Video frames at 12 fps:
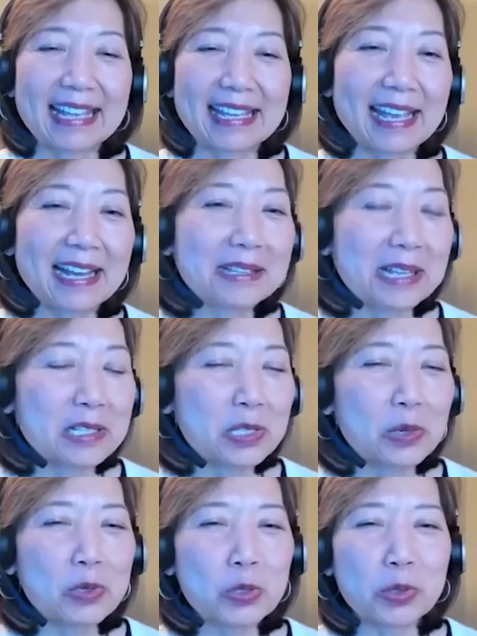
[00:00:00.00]
Yeah, that's
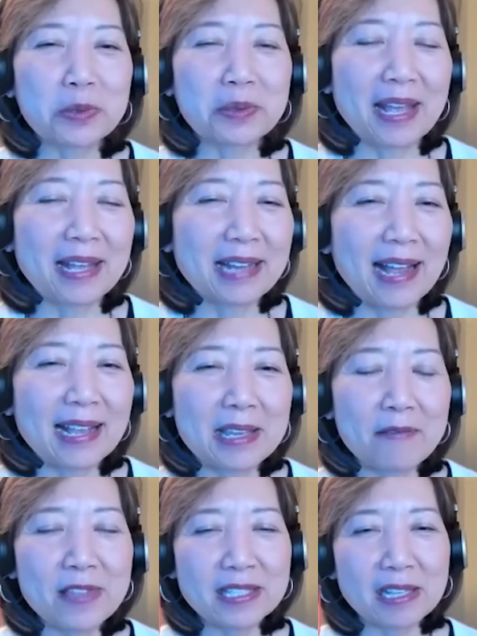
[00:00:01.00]
so true. And I
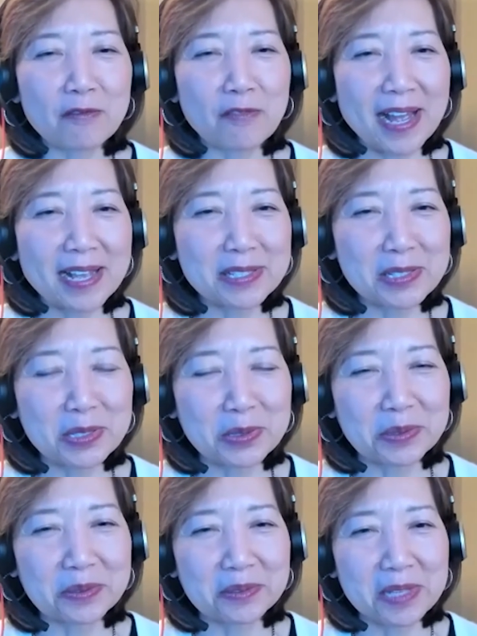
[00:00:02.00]
give this advice
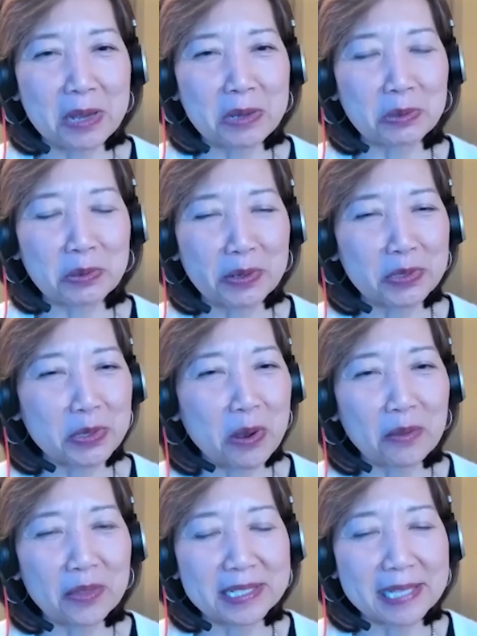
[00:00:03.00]
to young lawyers
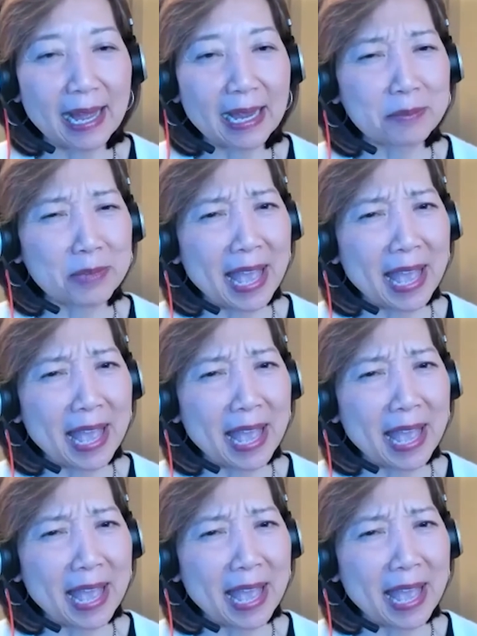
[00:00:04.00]
all the time.